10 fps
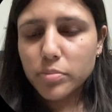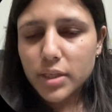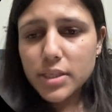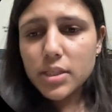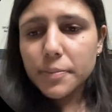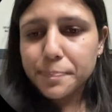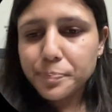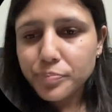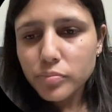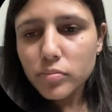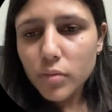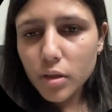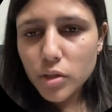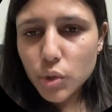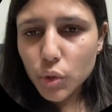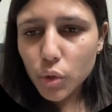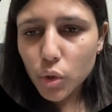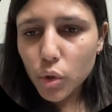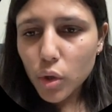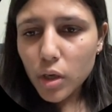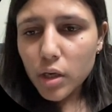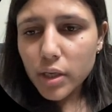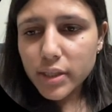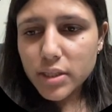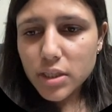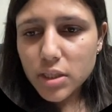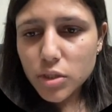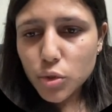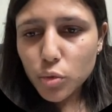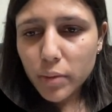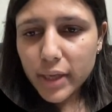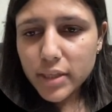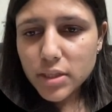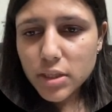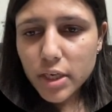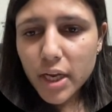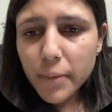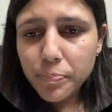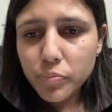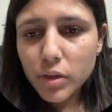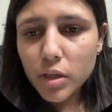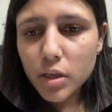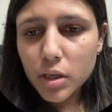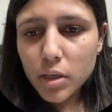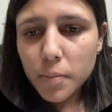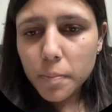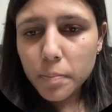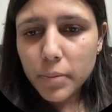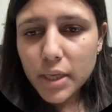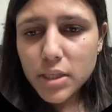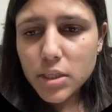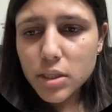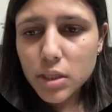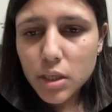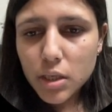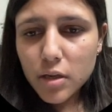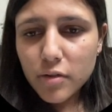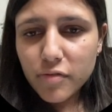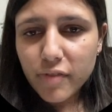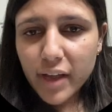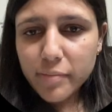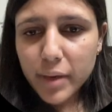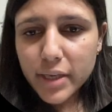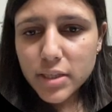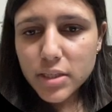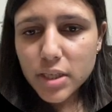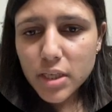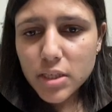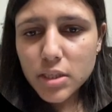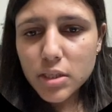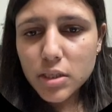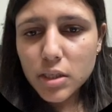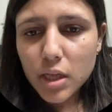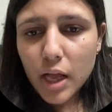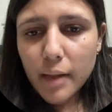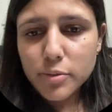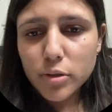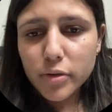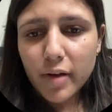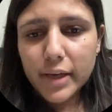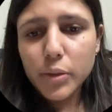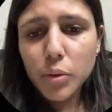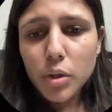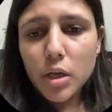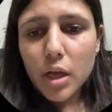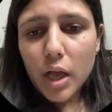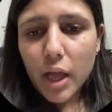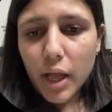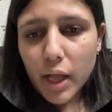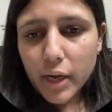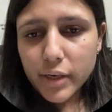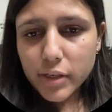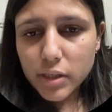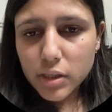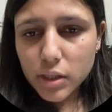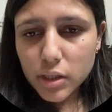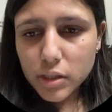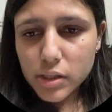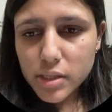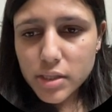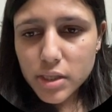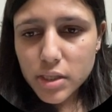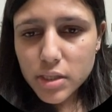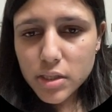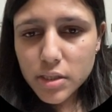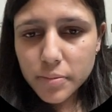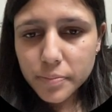this. So this is 2 minus 3 plus 5 minus 6 absolute value, and this is